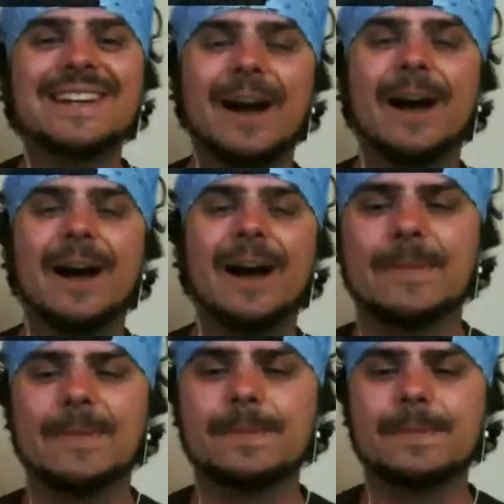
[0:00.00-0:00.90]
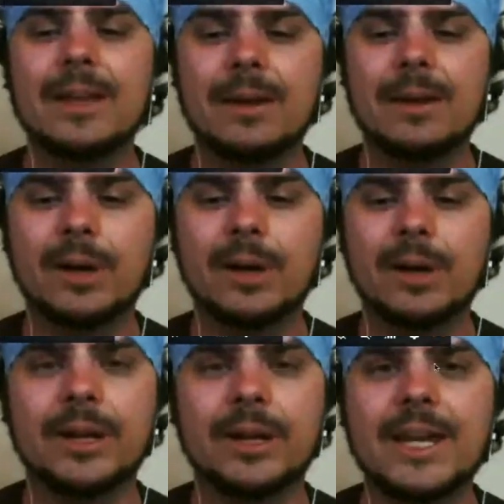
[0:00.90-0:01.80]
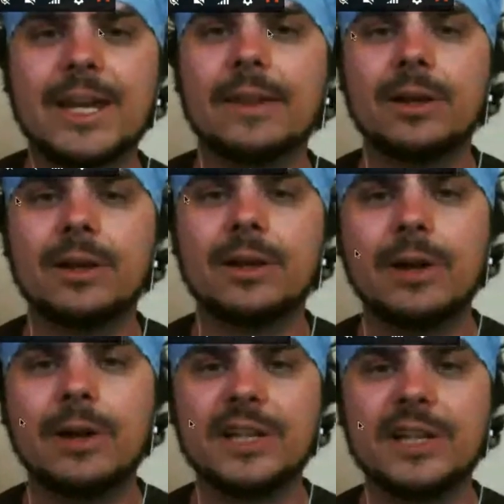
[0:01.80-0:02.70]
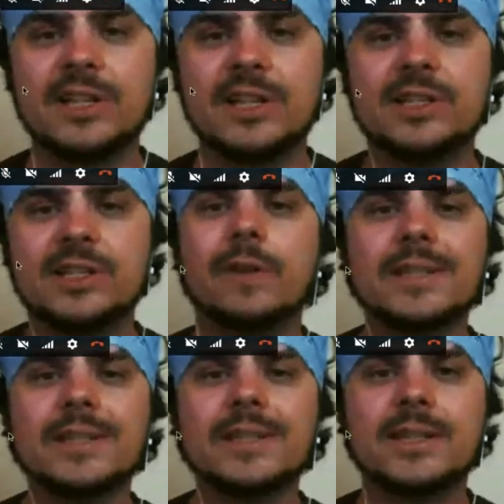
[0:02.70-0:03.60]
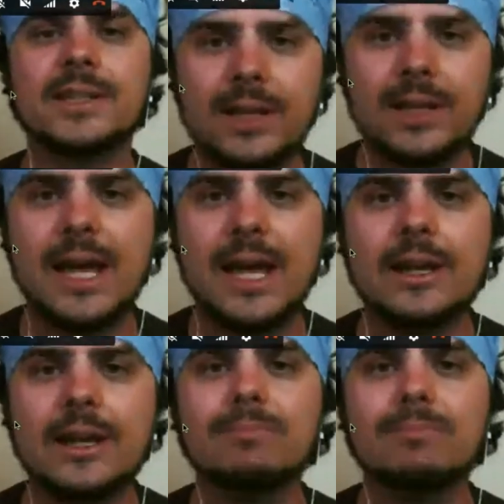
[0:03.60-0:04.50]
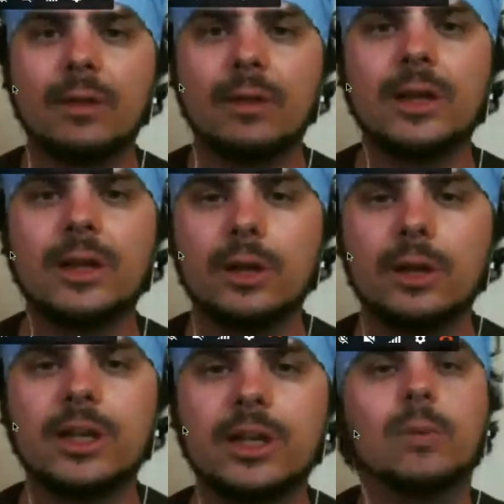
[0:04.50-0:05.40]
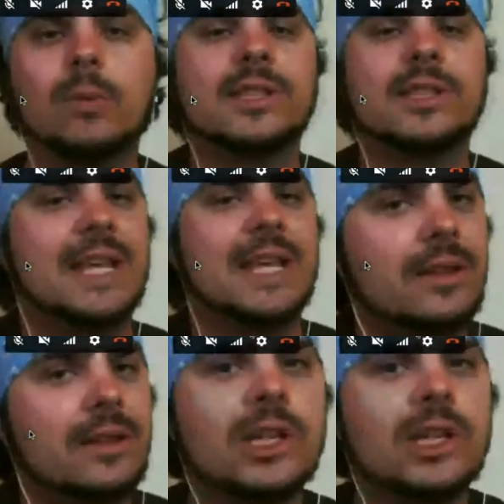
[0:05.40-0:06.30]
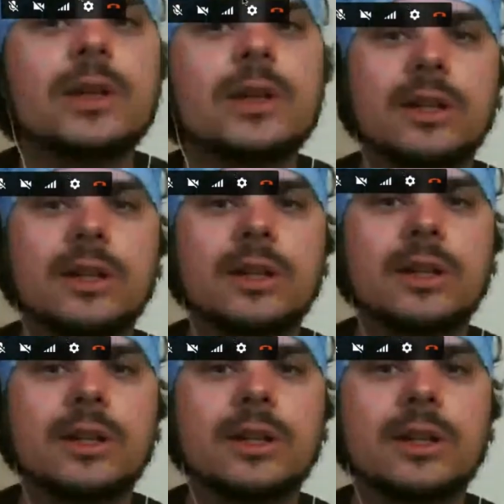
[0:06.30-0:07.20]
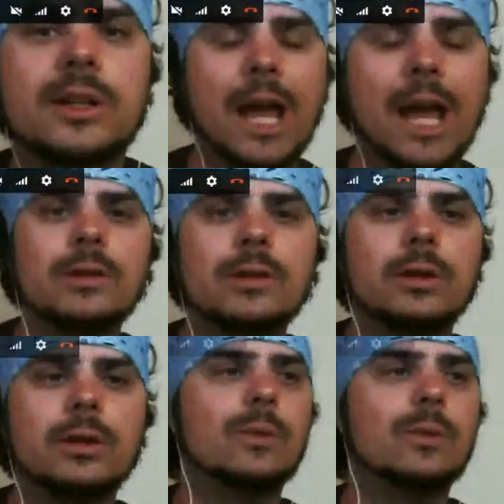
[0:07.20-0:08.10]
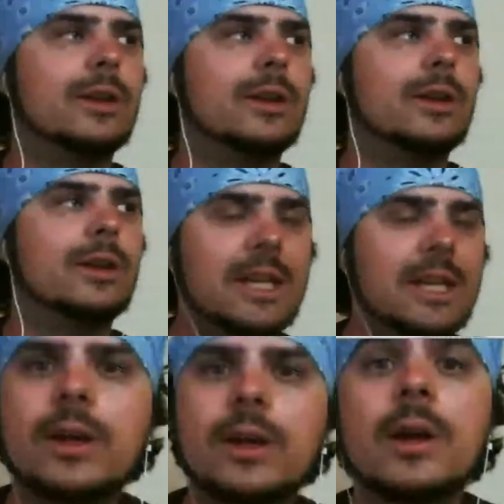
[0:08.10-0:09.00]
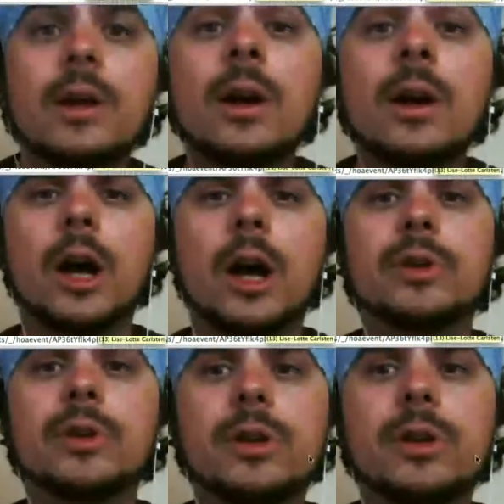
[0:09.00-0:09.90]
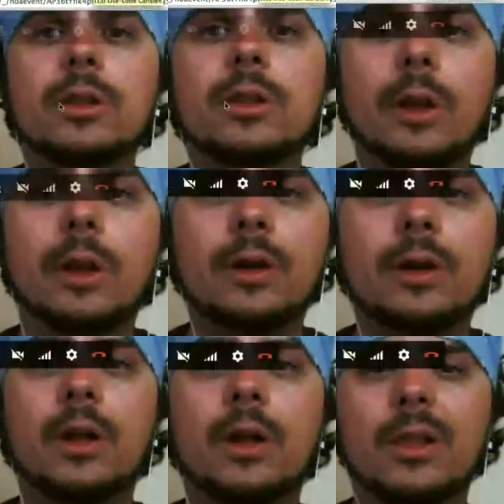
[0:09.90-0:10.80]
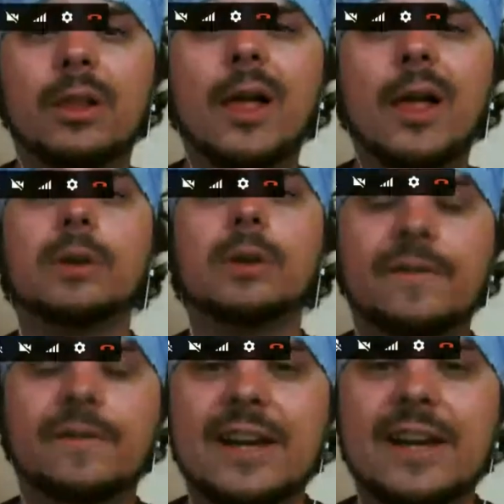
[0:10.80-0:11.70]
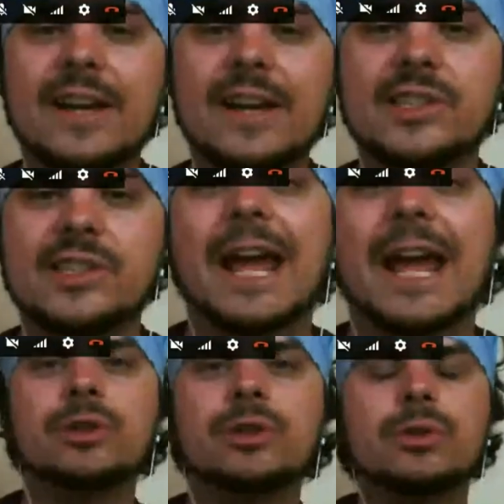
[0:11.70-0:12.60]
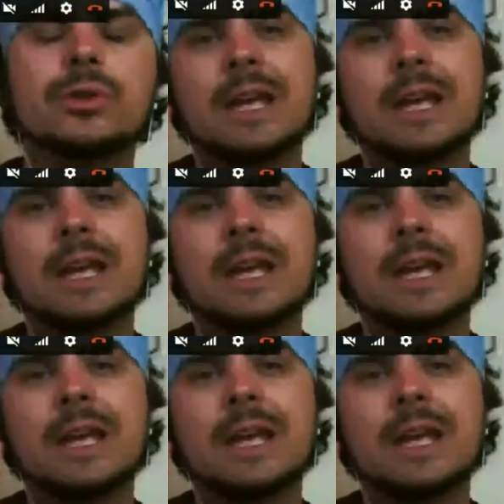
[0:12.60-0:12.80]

But yeah, that's a great place to start. If you guys study that and you model it and you look at like what Sandy's doing, you look at like what I'm doing, you look at what Nikki's doing, you're going to learn a lot really, really fast on how to really construct.